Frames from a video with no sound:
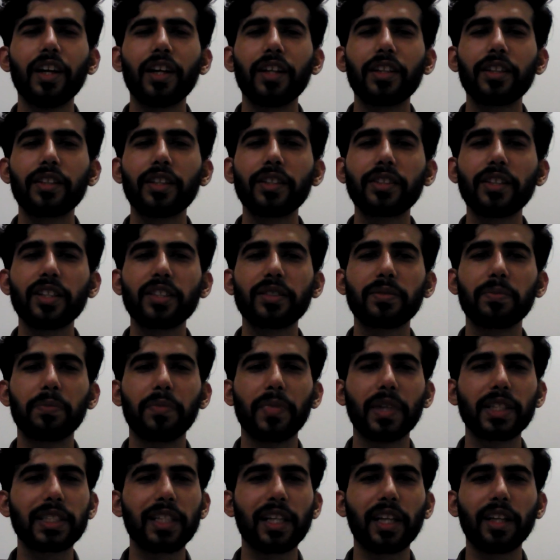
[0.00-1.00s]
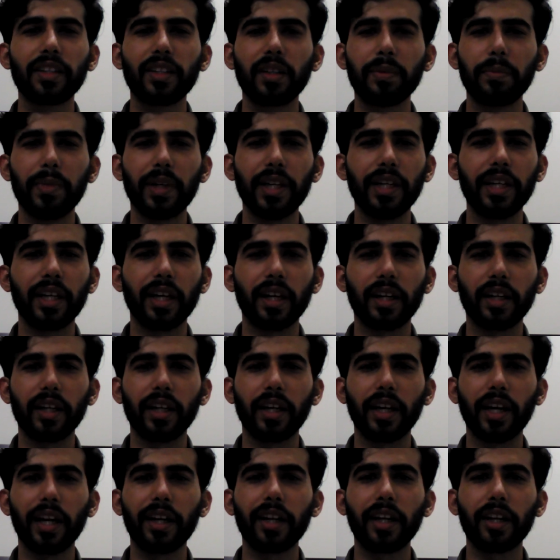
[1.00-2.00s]
This is muzzling the media
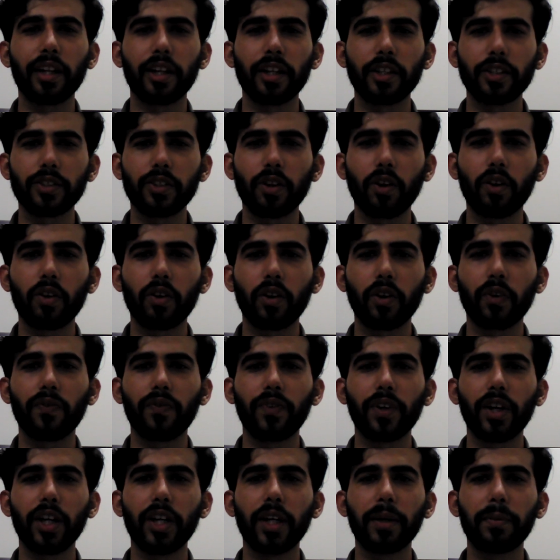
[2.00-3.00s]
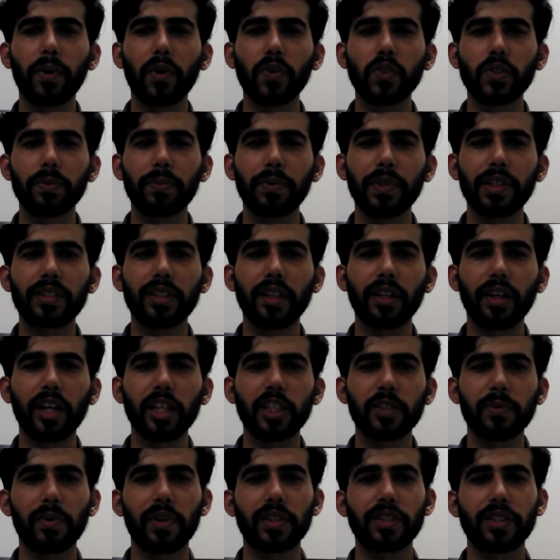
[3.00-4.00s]
and an assault on freedom of speech and
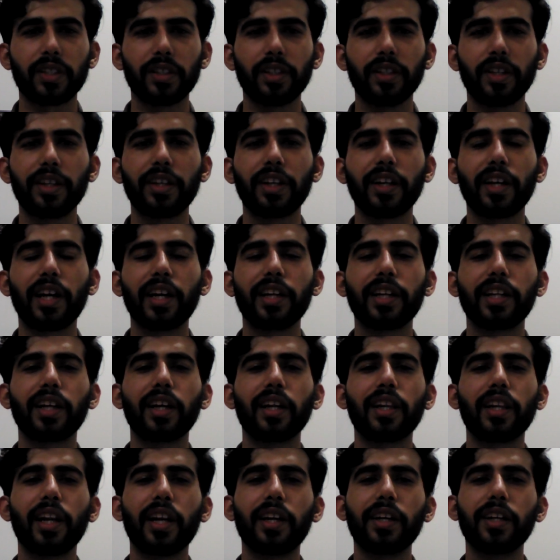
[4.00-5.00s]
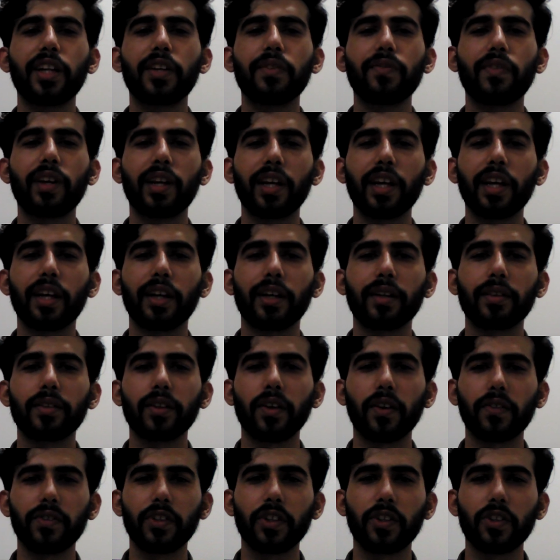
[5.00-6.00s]
expression under Article 19(1)(a)
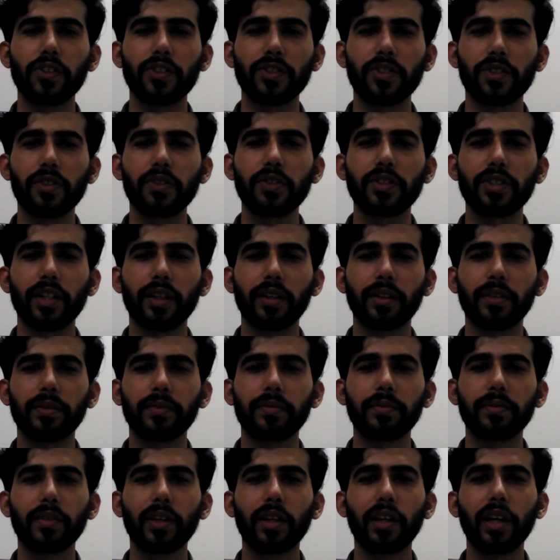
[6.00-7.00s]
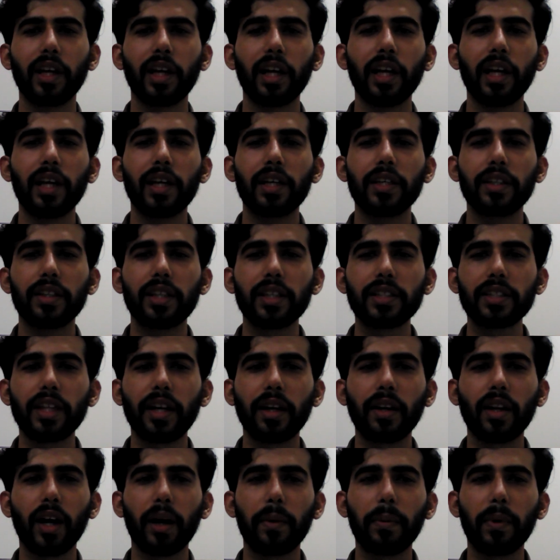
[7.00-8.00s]
of the Constitution. They
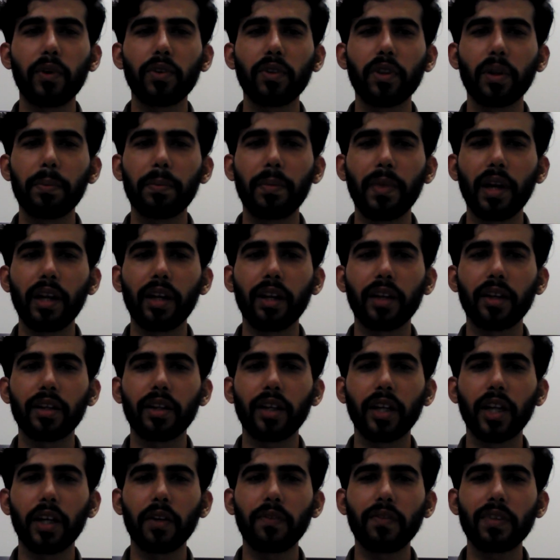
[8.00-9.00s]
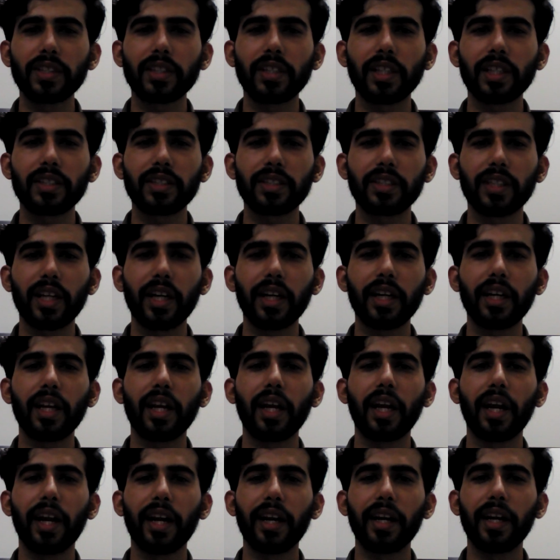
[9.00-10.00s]
said about the manner in which the state
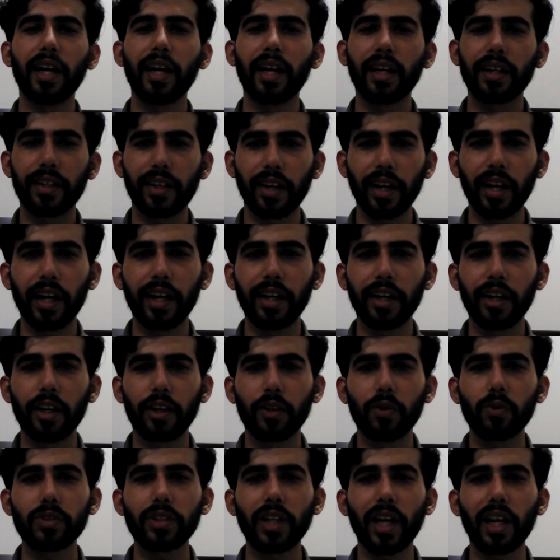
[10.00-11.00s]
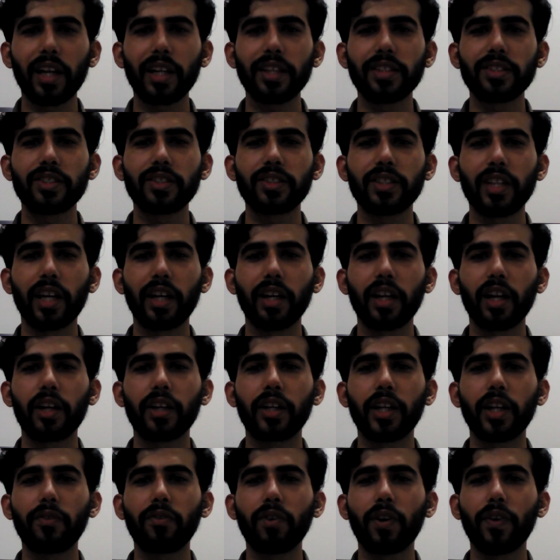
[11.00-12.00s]
had tried to silence Channel
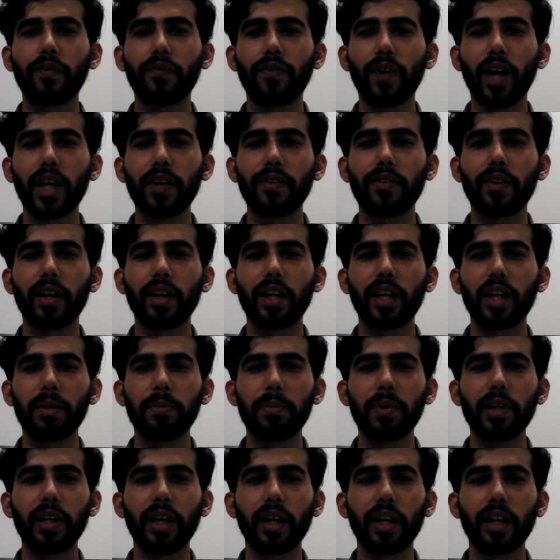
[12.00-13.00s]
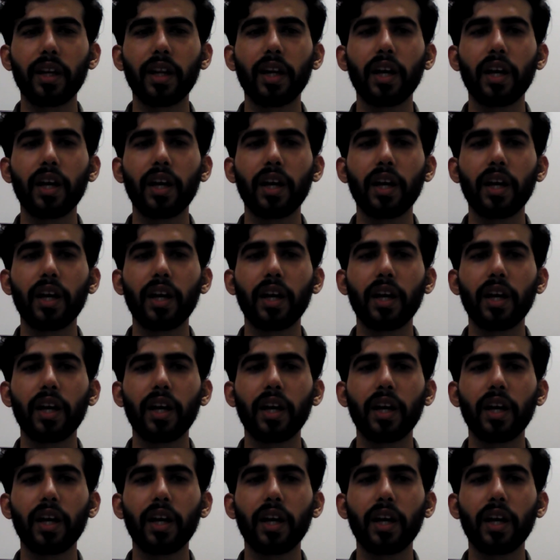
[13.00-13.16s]
TV5 and ABN